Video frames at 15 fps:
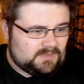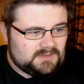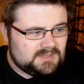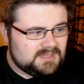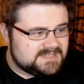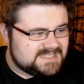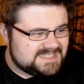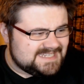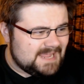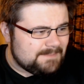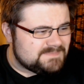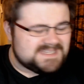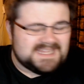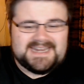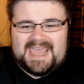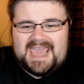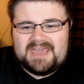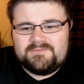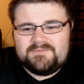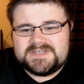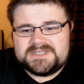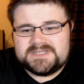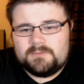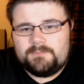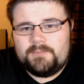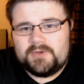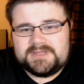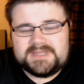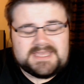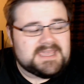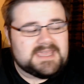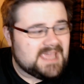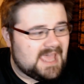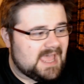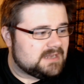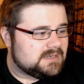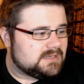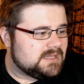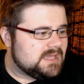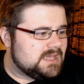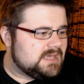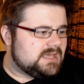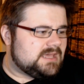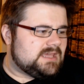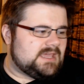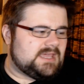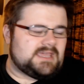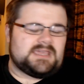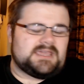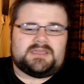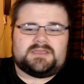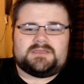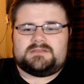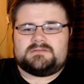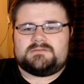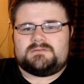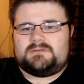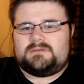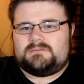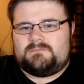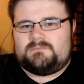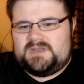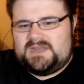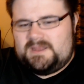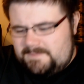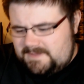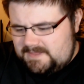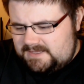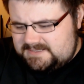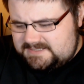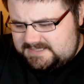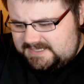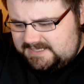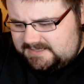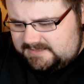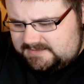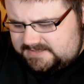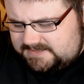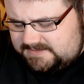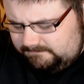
steps in at every single point that he can. He manipulates things.